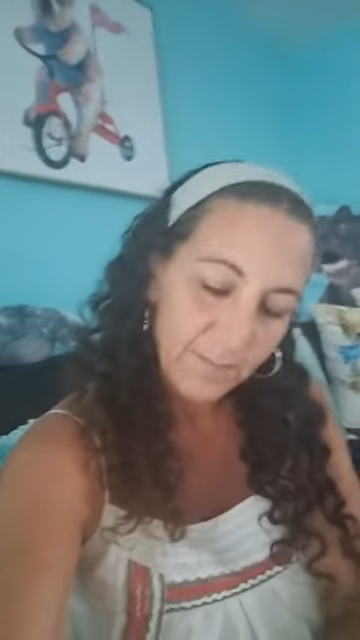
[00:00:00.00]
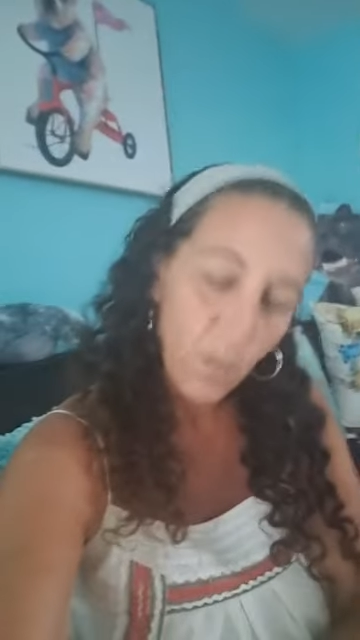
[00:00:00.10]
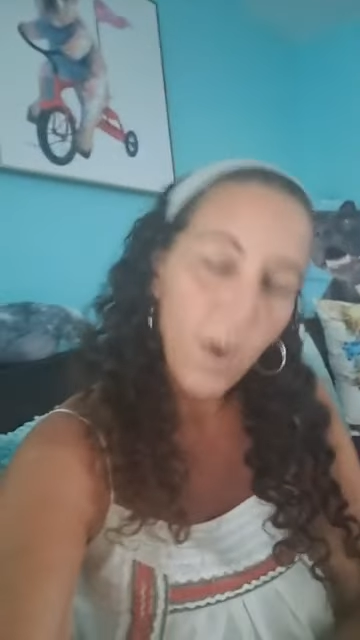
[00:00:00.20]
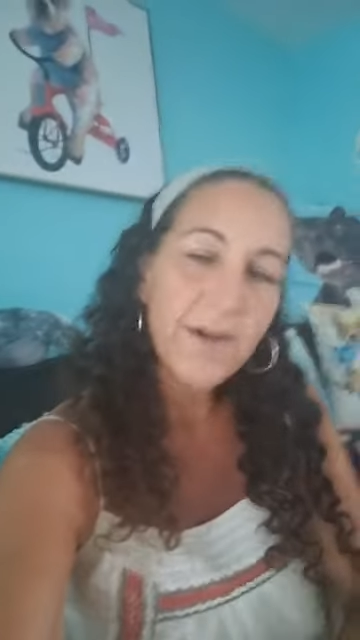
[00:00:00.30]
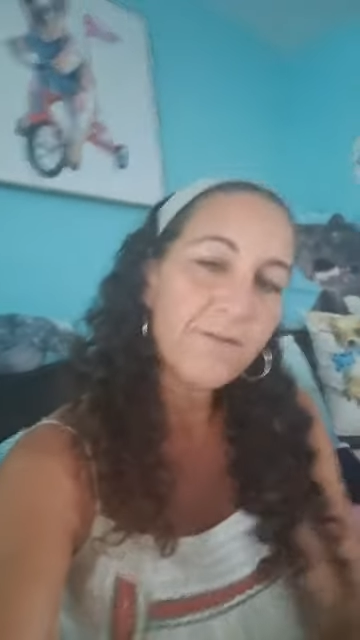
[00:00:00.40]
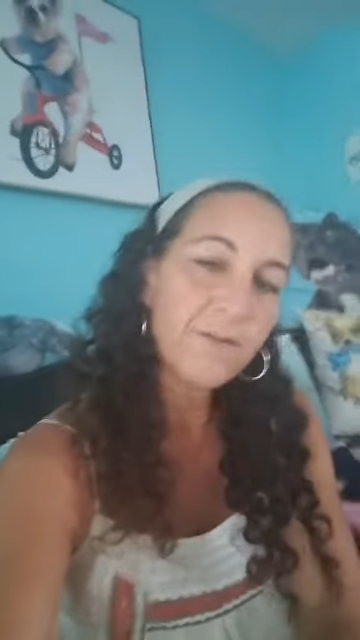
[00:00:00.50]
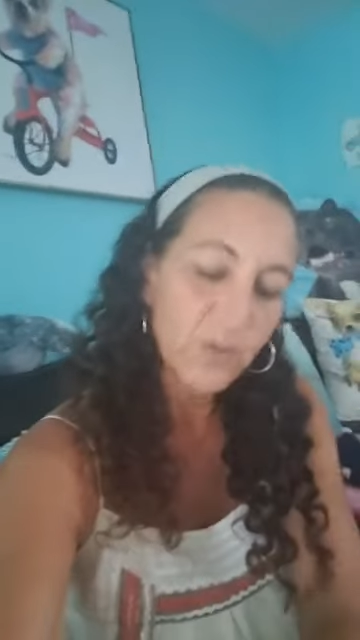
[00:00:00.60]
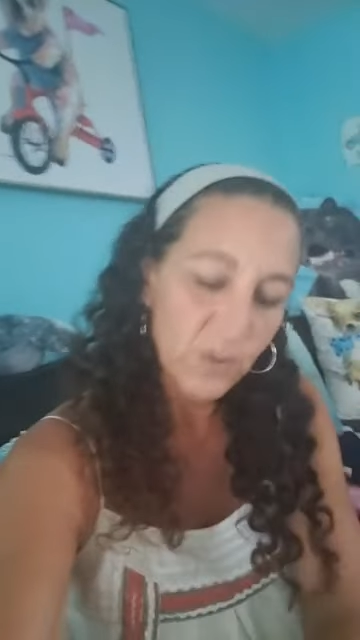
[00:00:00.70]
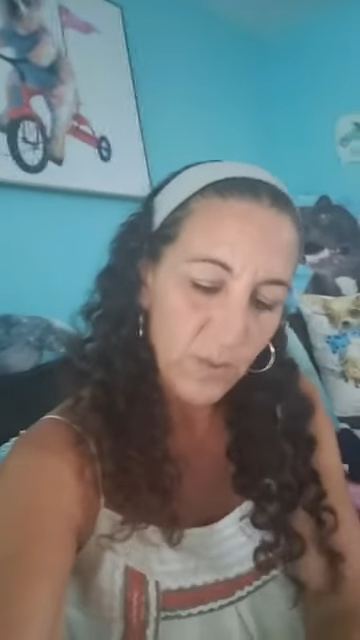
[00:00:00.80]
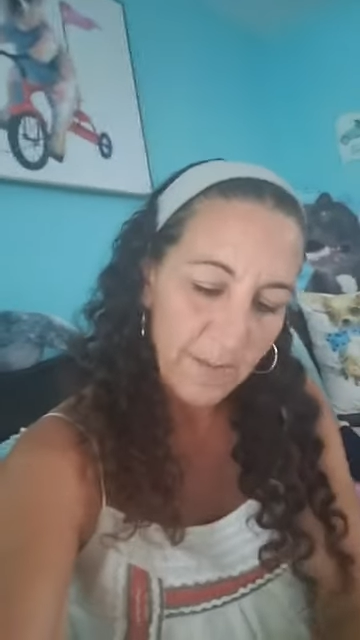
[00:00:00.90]
wonderful
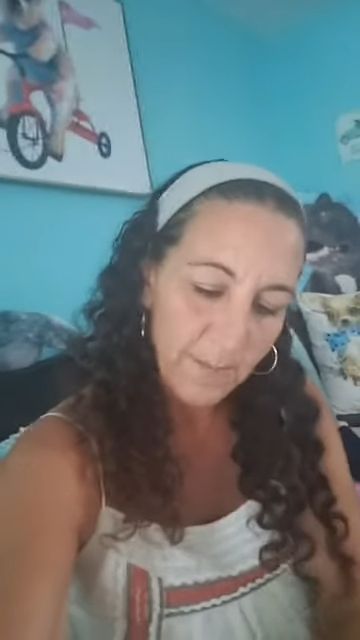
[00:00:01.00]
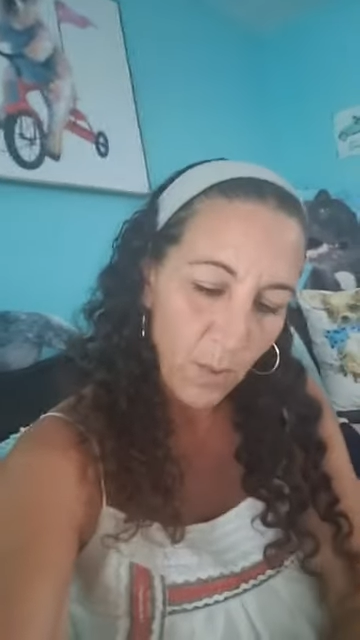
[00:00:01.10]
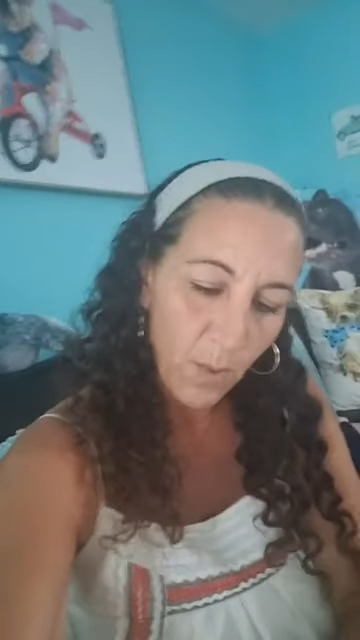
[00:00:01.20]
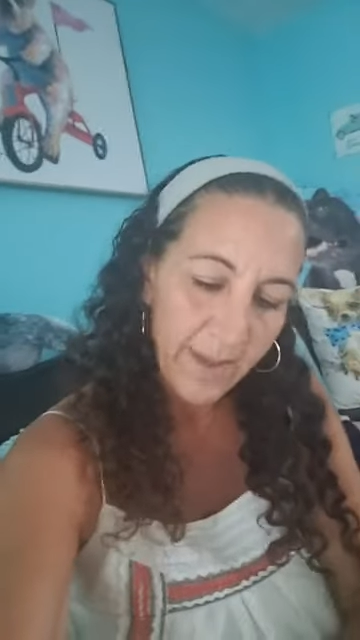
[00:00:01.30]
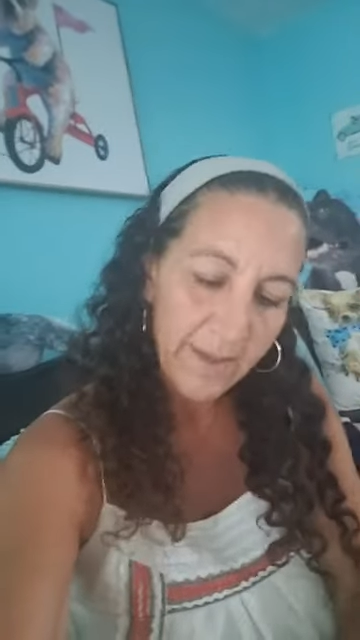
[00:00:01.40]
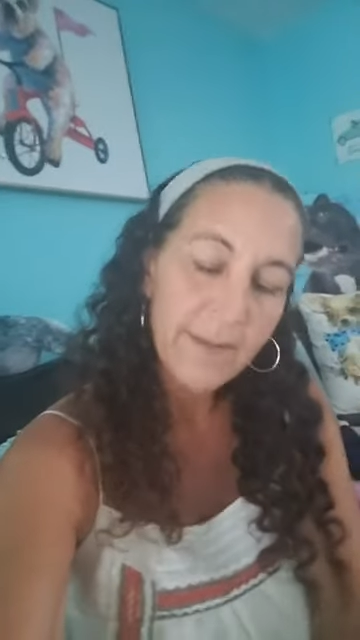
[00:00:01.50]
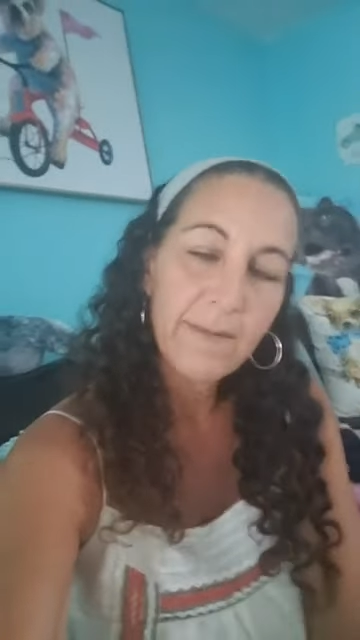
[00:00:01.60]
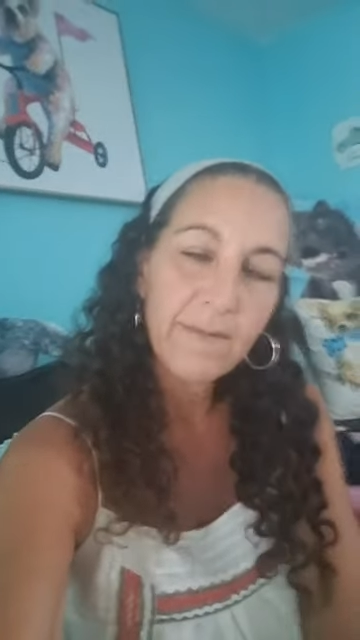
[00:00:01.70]
sweet boy